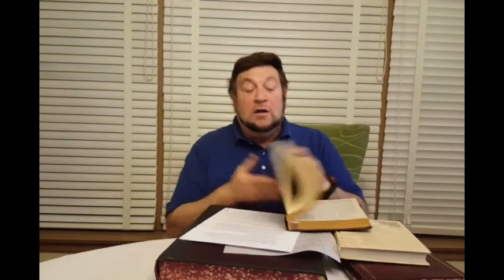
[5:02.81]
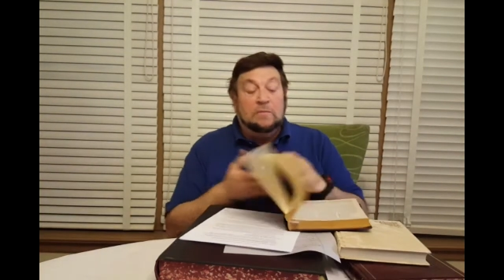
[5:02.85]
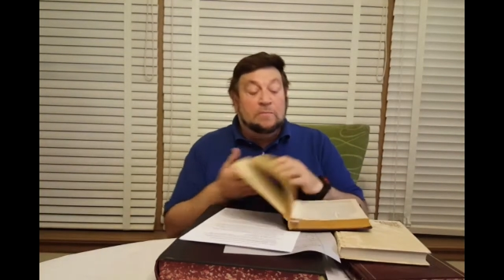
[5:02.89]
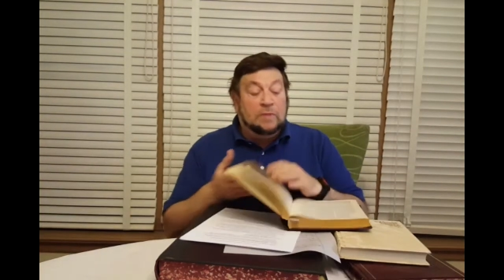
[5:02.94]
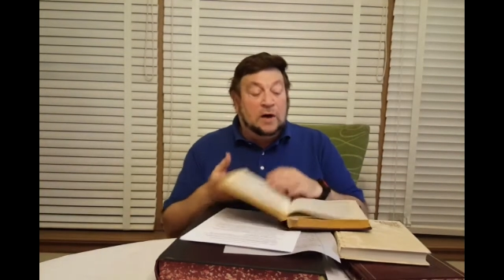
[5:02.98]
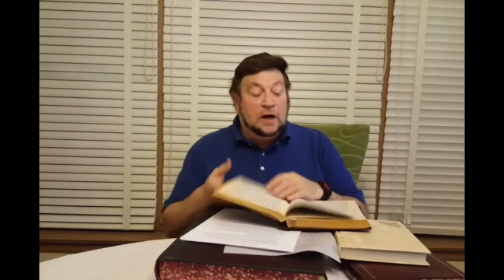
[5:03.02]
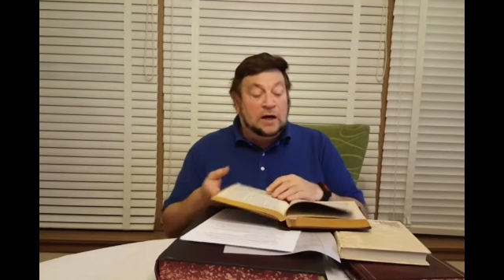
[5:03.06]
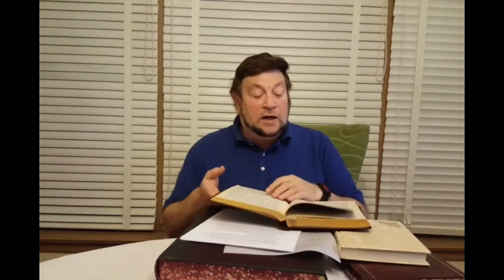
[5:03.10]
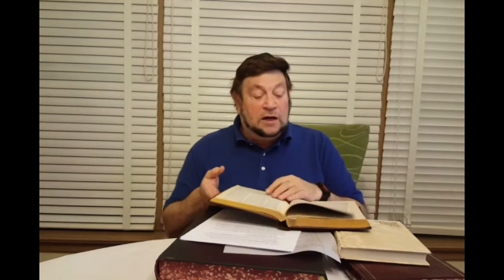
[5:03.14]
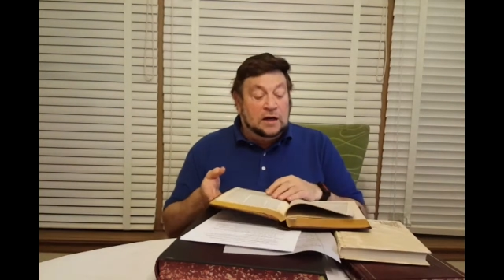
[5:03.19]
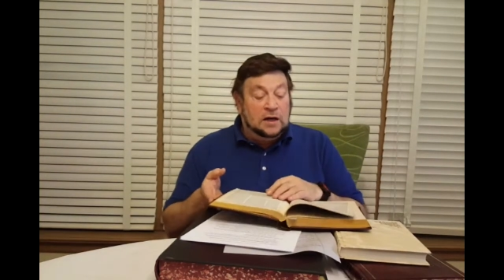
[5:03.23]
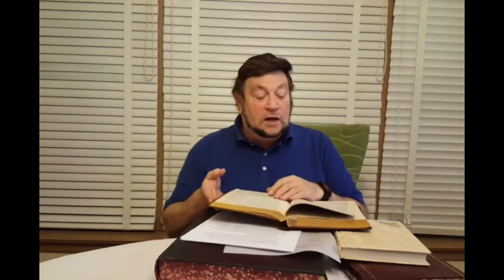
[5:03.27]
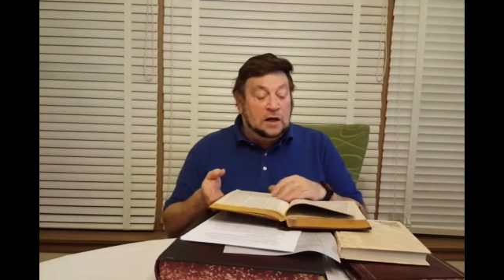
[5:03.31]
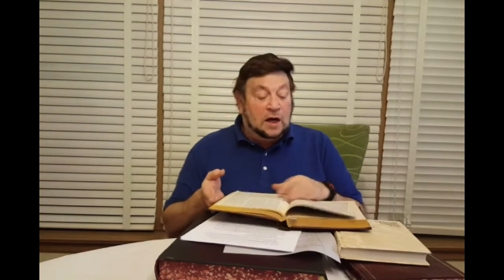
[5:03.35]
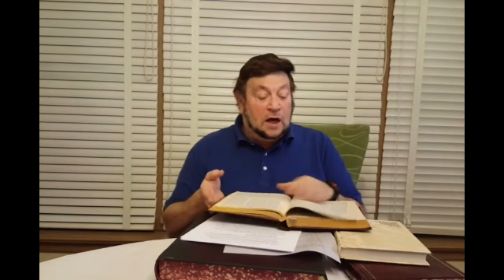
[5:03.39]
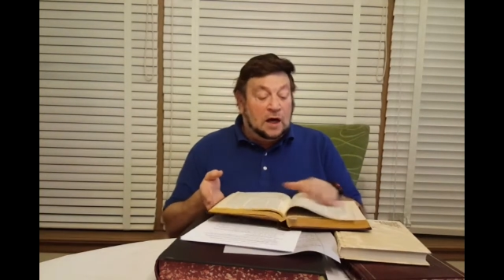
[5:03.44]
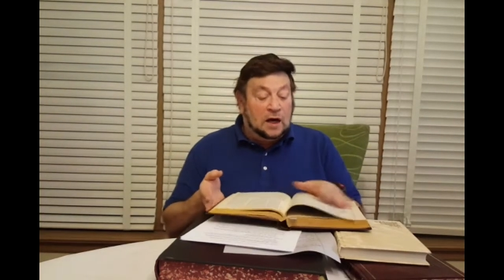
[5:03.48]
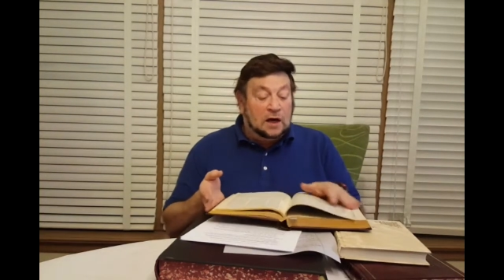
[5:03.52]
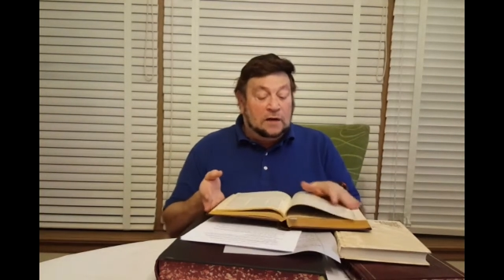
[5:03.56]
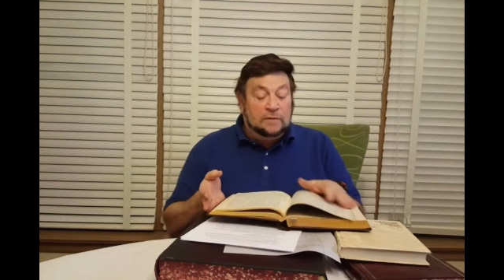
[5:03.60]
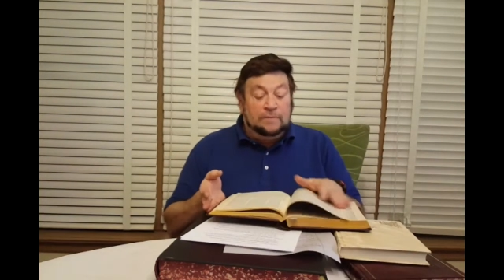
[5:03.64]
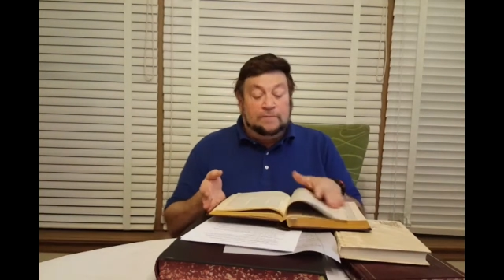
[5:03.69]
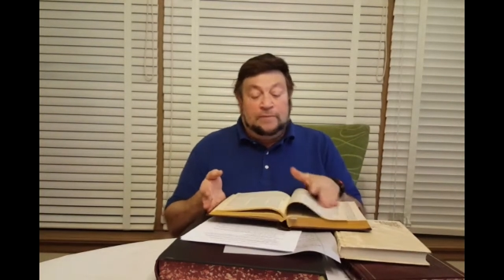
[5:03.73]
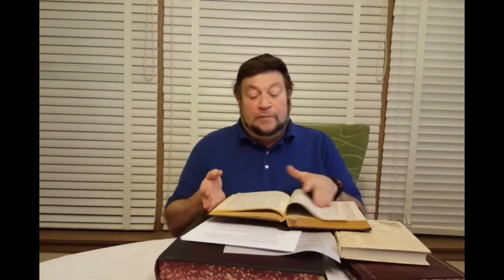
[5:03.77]
But
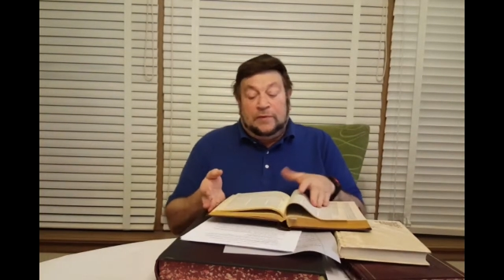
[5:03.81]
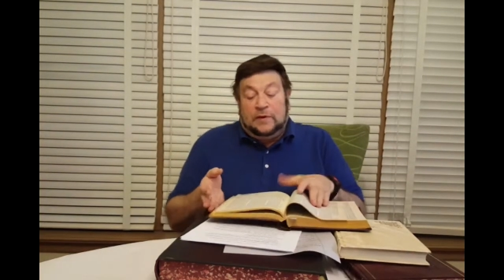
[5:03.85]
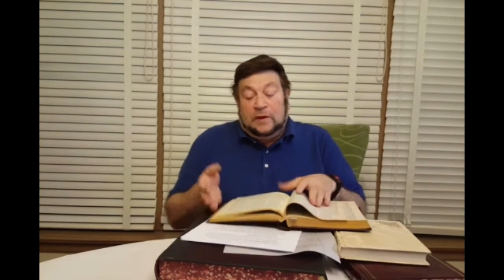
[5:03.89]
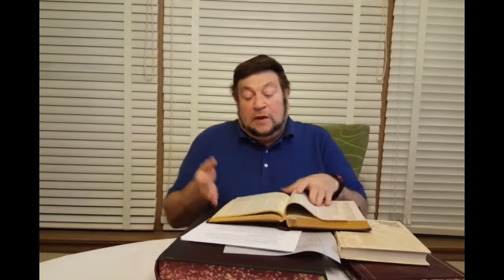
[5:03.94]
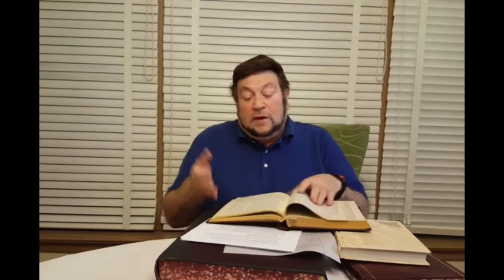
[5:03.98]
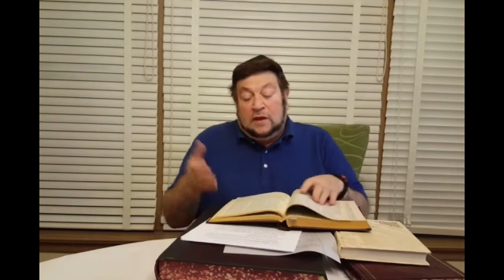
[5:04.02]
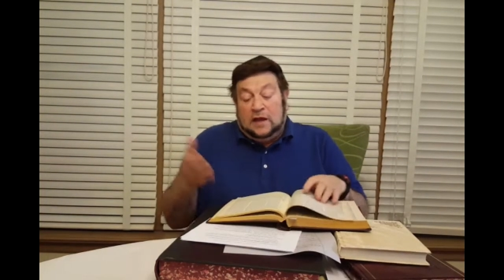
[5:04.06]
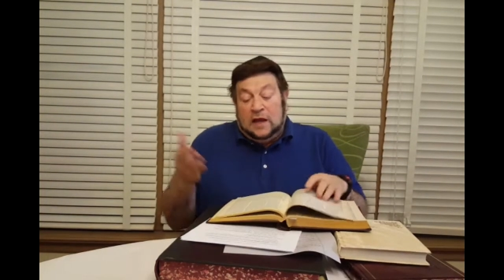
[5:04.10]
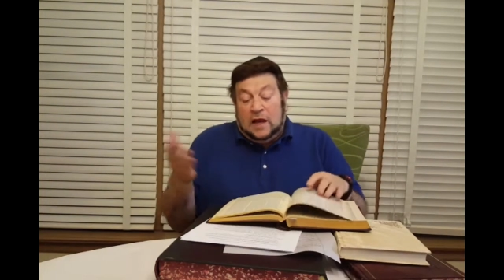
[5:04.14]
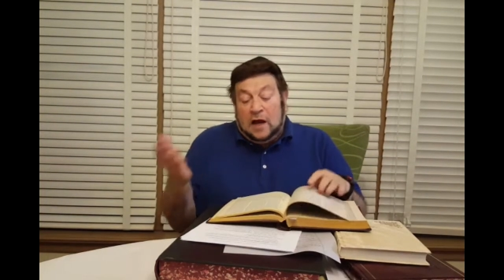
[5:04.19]
the